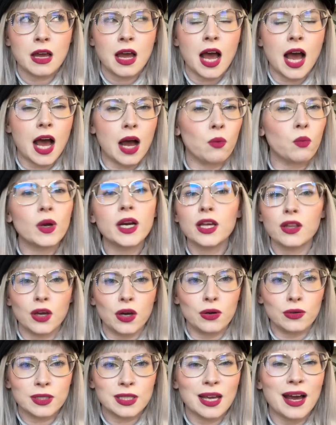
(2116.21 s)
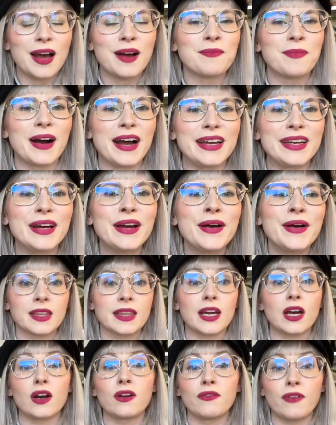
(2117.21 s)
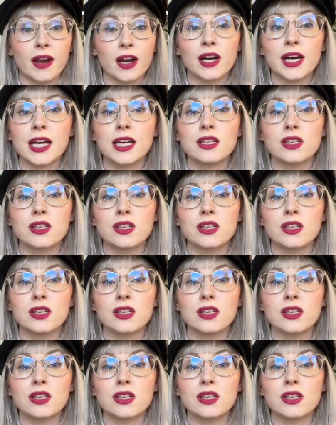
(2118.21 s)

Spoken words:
One of those, but they're very